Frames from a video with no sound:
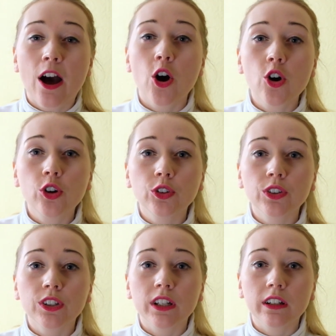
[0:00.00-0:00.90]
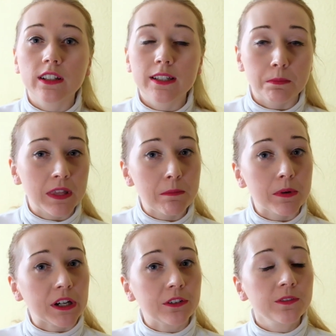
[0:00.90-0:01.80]
on
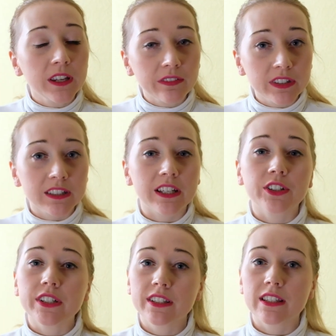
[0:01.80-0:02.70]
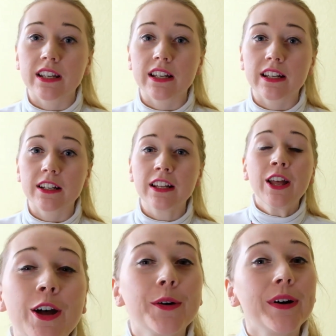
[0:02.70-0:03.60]
September 5th there is the
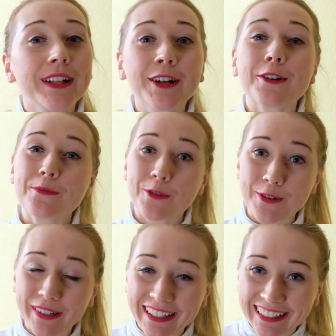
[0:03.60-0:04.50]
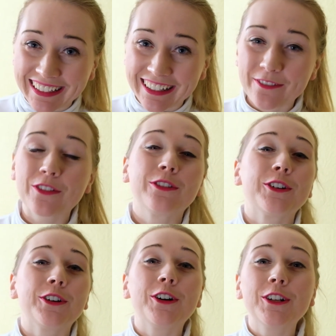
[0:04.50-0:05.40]
welcome week
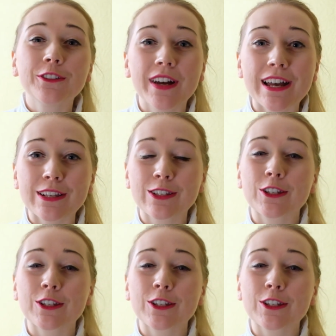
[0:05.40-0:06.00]
for all of us.